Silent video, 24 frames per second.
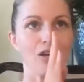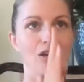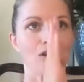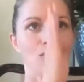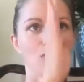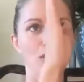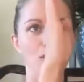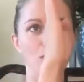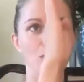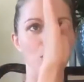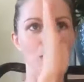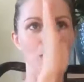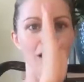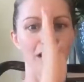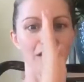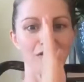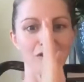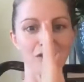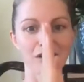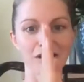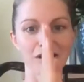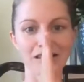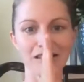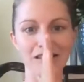with
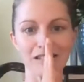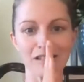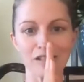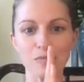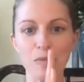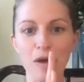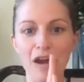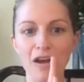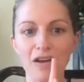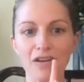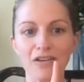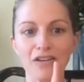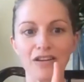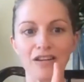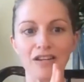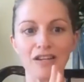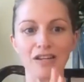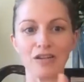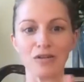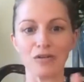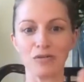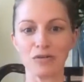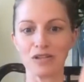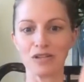whatever is inspiring
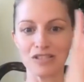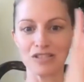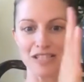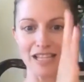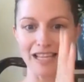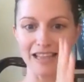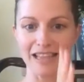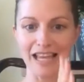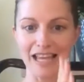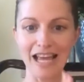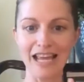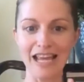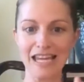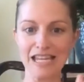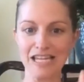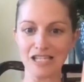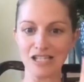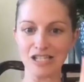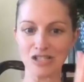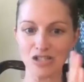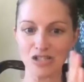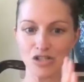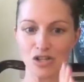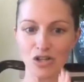you, there's like that
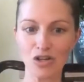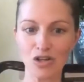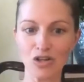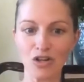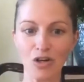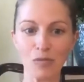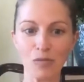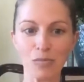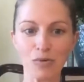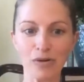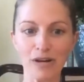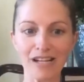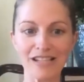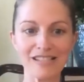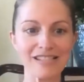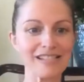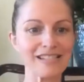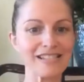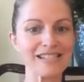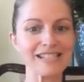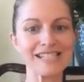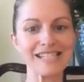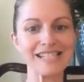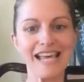internal
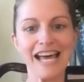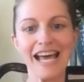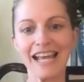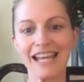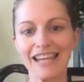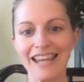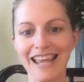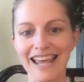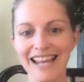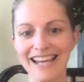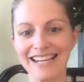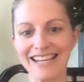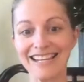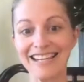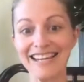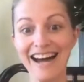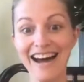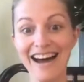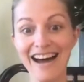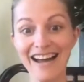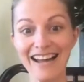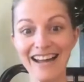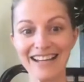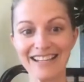presence that then
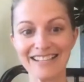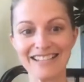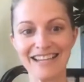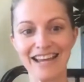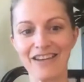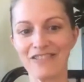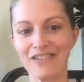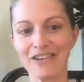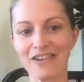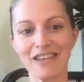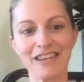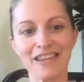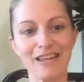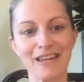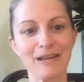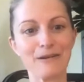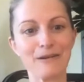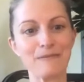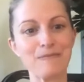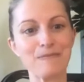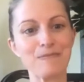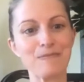guides everything.